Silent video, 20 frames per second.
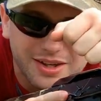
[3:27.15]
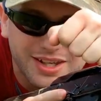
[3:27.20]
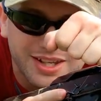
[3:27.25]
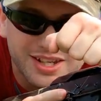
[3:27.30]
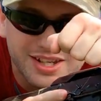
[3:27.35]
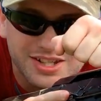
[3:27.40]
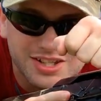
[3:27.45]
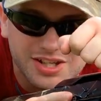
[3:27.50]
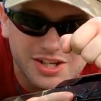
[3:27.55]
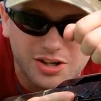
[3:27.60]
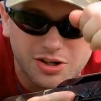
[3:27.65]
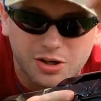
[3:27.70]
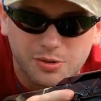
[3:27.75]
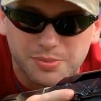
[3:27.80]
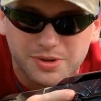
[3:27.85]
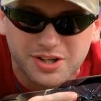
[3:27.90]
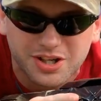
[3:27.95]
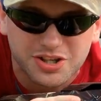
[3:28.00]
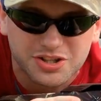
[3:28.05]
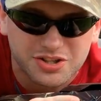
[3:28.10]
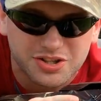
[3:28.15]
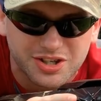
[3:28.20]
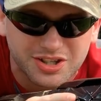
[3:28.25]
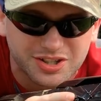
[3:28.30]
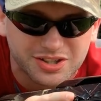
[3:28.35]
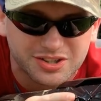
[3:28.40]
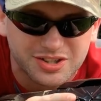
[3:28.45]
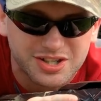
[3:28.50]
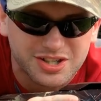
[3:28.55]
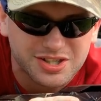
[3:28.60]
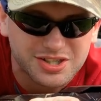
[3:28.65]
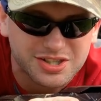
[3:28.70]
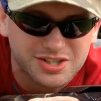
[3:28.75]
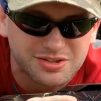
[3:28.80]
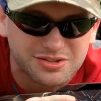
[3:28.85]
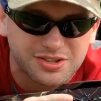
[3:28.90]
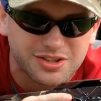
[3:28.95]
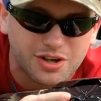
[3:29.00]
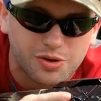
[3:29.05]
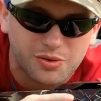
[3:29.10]
easier because you can at least
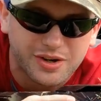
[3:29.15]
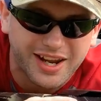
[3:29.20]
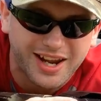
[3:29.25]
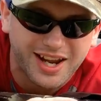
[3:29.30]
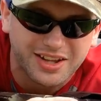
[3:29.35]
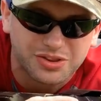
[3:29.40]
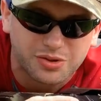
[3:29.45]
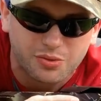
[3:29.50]
you know cant